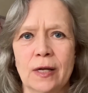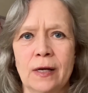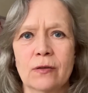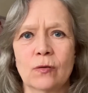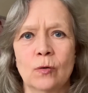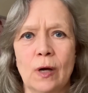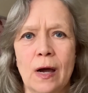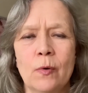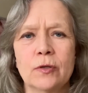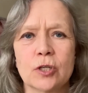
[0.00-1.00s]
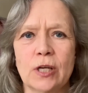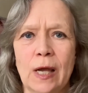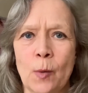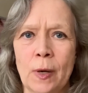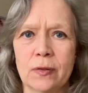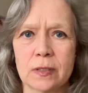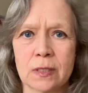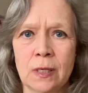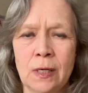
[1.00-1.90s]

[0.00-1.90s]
and I thought I want to share about this